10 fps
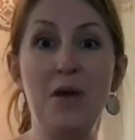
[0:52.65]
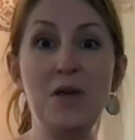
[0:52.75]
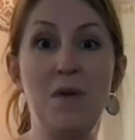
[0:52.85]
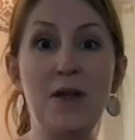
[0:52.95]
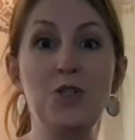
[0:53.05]
and
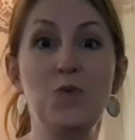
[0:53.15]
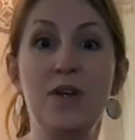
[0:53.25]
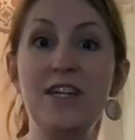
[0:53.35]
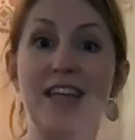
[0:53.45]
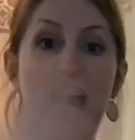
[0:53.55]
you may just
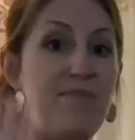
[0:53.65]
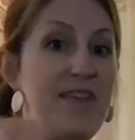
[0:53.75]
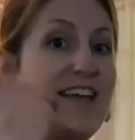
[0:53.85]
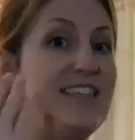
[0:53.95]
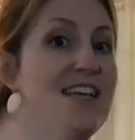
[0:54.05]
want to tap
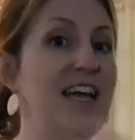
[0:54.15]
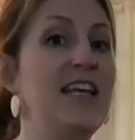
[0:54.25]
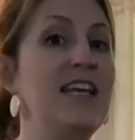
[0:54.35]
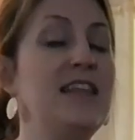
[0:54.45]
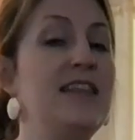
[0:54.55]
that to kind
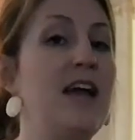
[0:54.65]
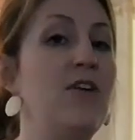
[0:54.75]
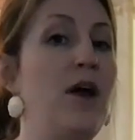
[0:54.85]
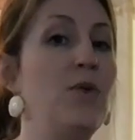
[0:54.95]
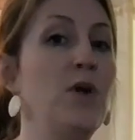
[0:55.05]
of get that
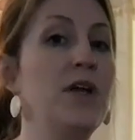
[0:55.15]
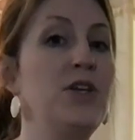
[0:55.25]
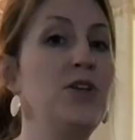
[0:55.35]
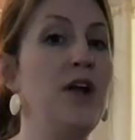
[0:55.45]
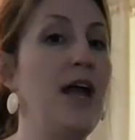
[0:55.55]
groundwork
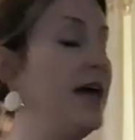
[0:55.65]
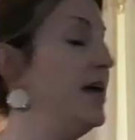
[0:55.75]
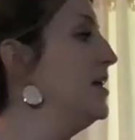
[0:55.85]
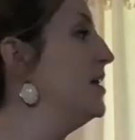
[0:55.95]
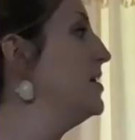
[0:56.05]
in your
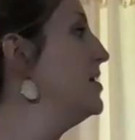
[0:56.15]
head.